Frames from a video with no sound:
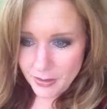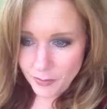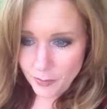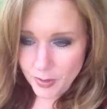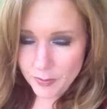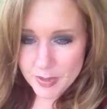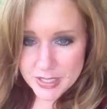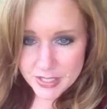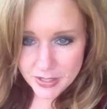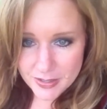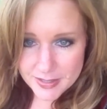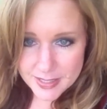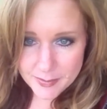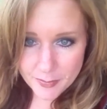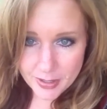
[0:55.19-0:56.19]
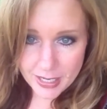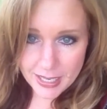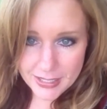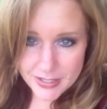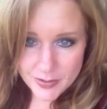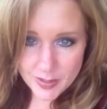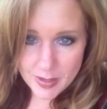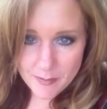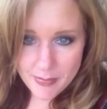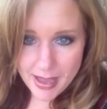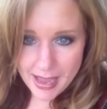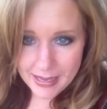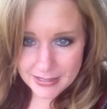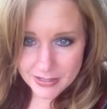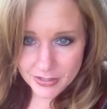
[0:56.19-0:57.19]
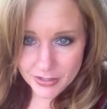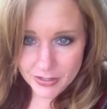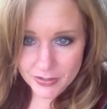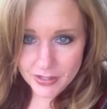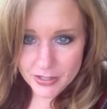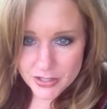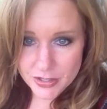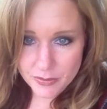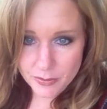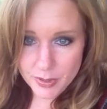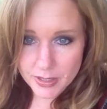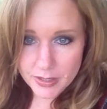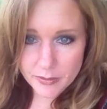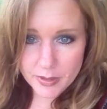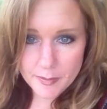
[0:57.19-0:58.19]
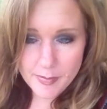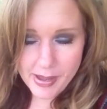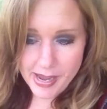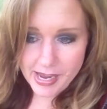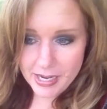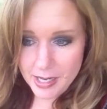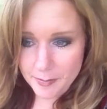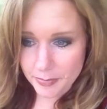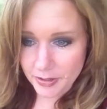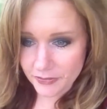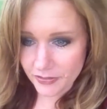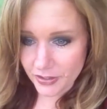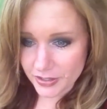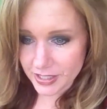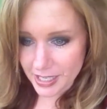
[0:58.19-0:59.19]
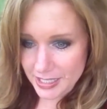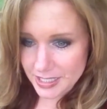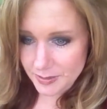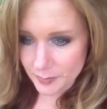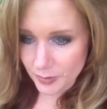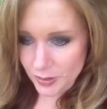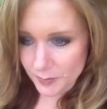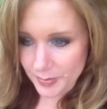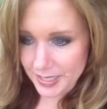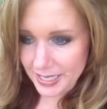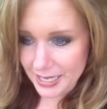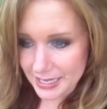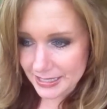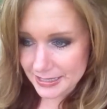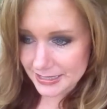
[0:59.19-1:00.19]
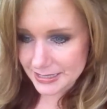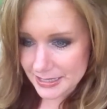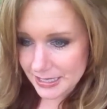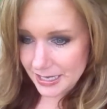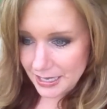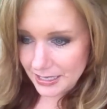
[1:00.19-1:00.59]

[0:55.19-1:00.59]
when we turn someone into an ambassador that should really remain a preferred customer, because